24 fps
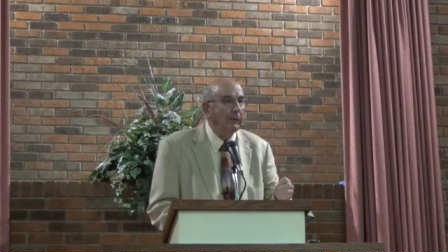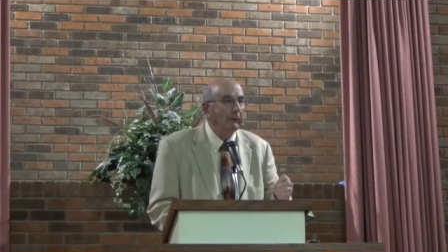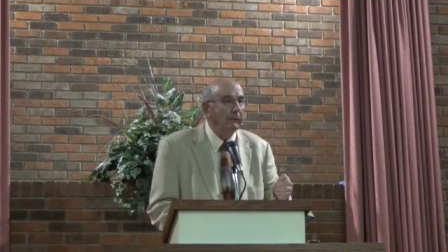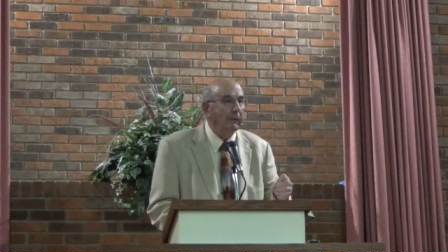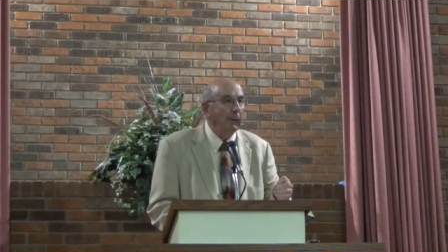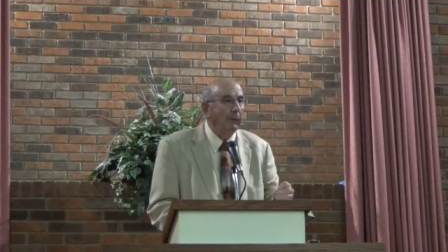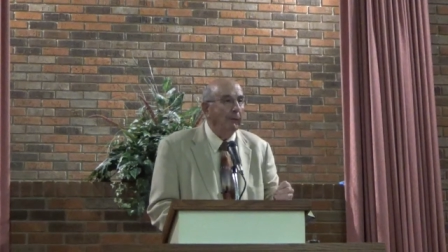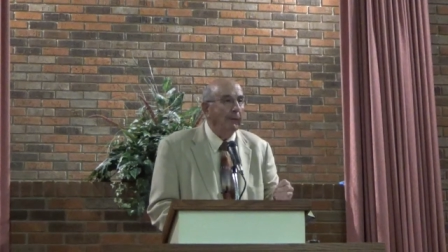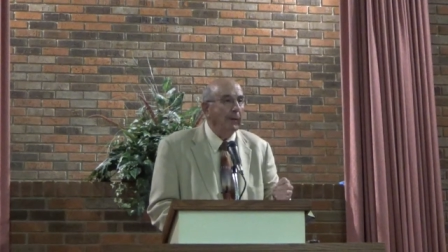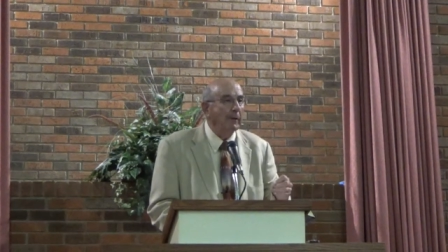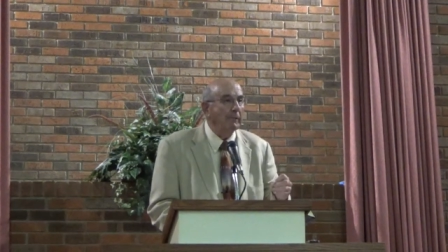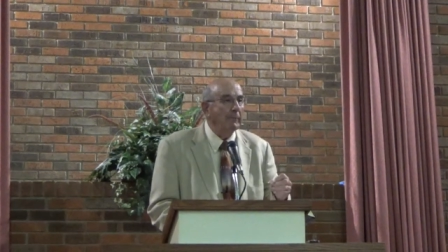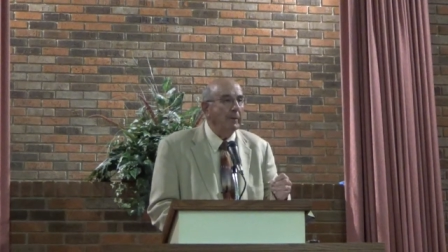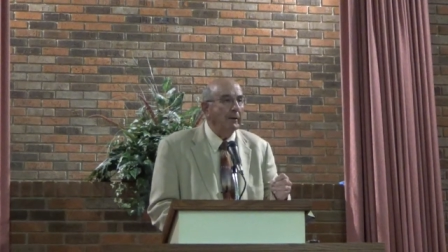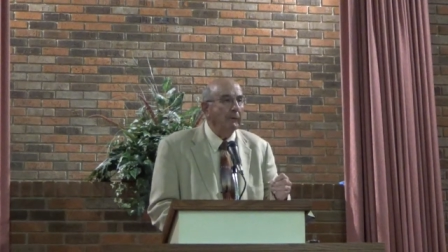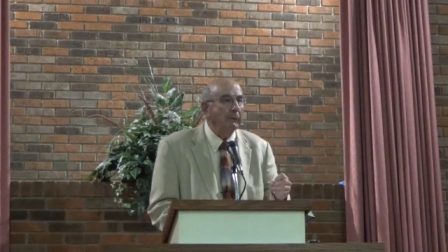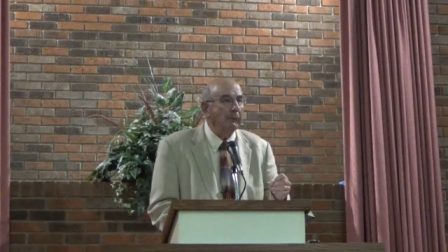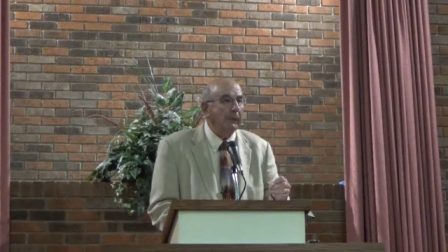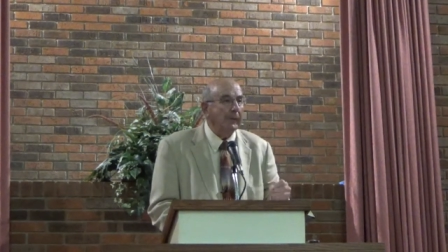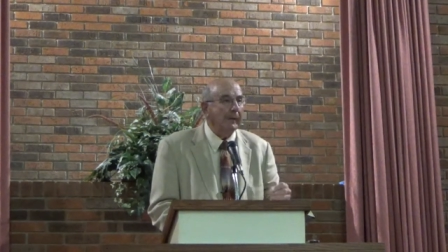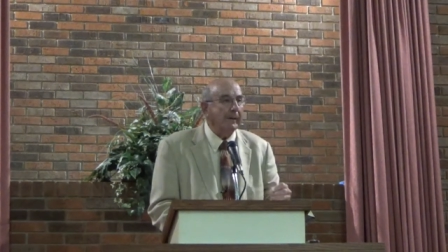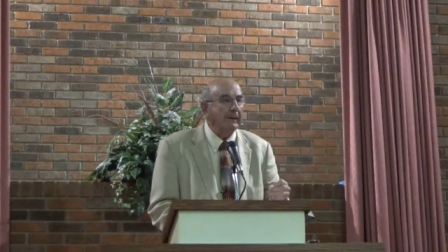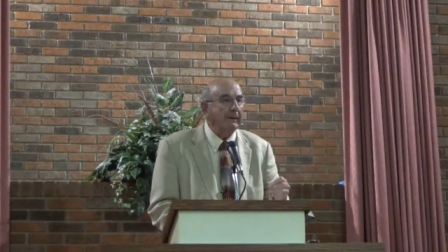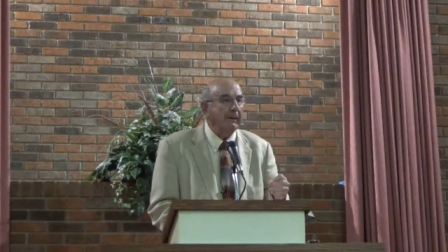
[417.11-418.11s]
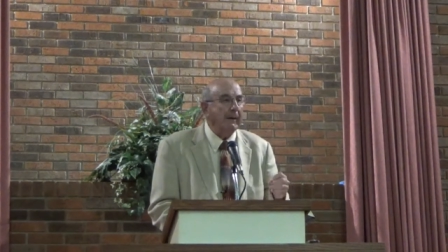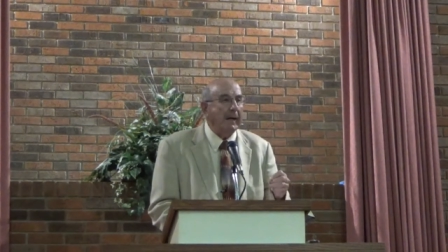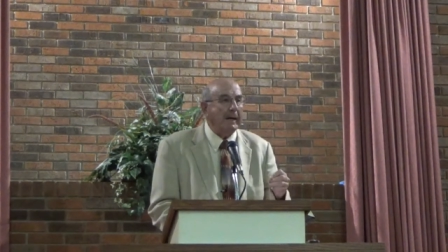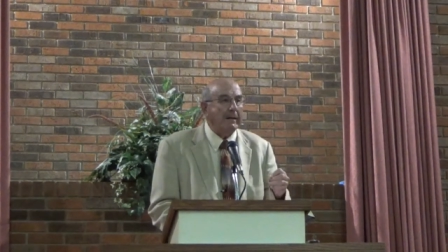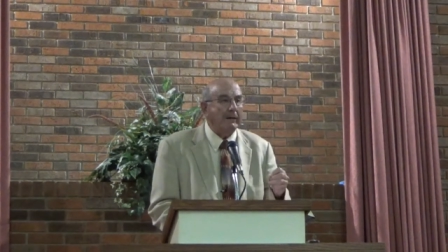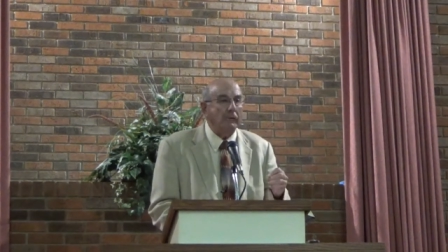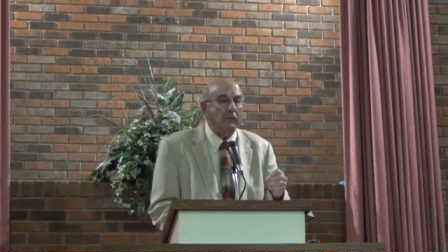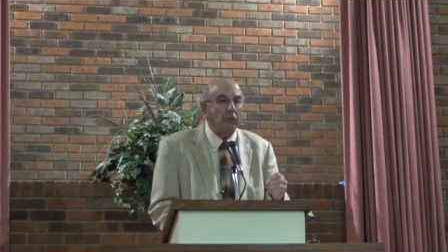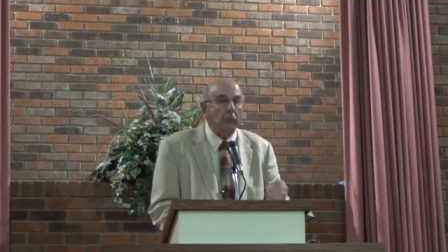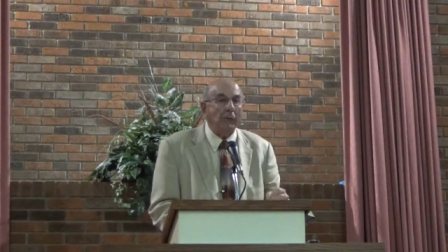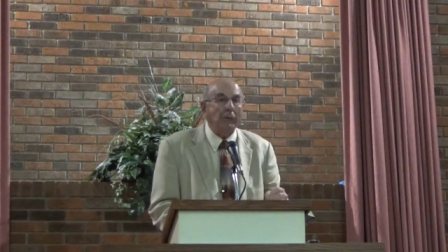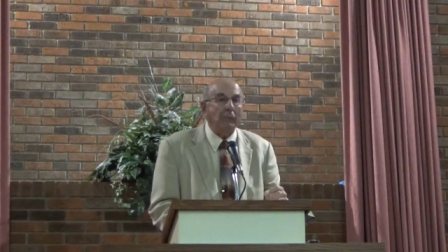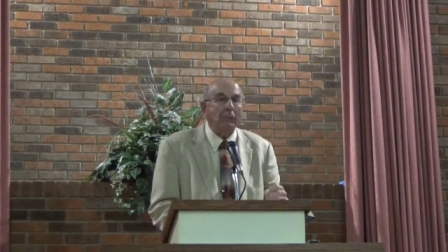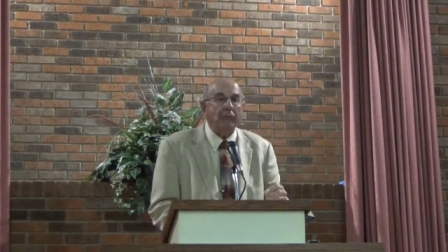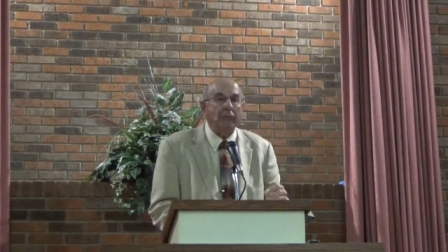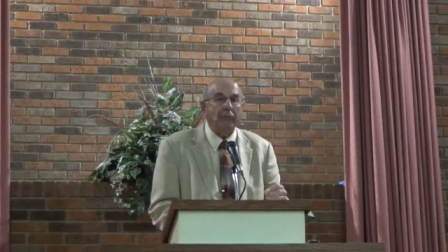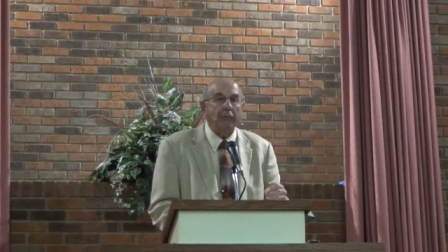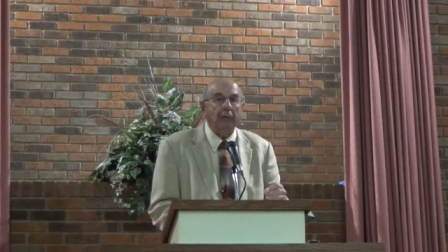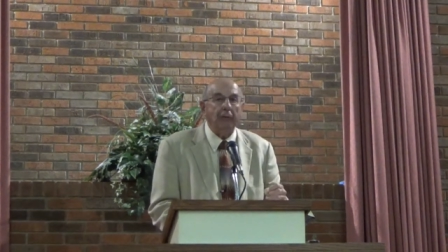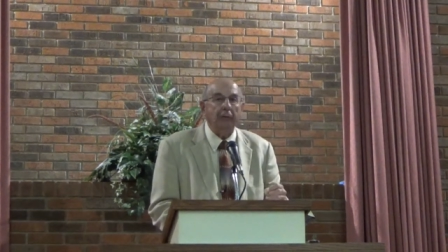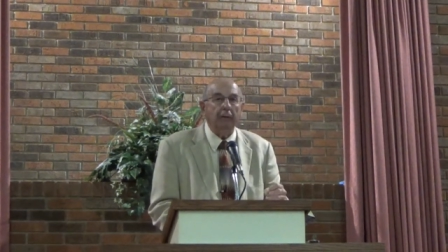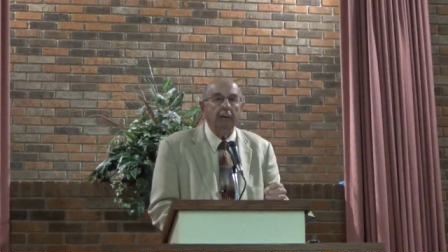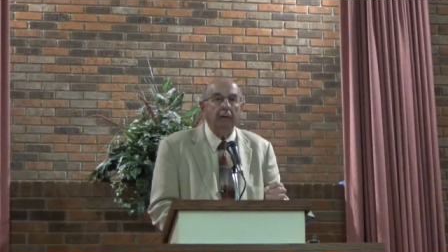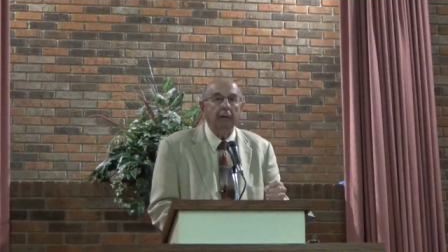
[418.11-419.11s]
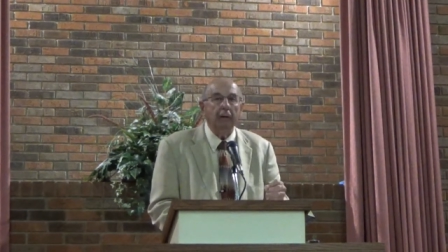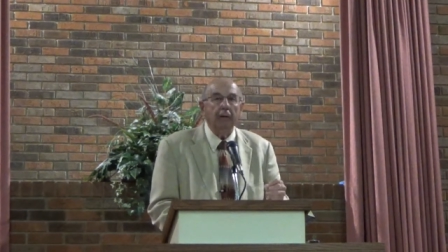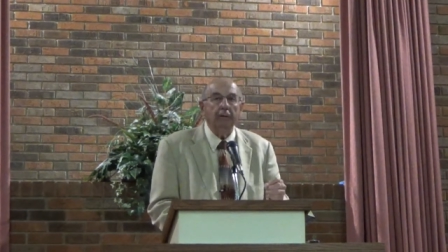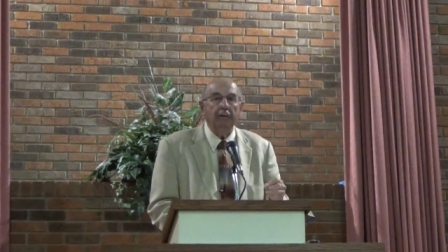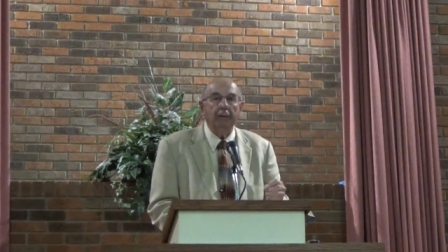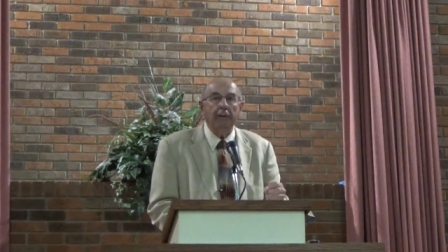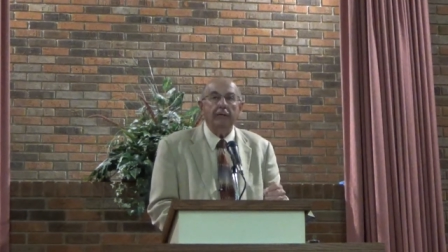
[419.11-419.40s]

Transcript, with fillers: Though they be red like crimson,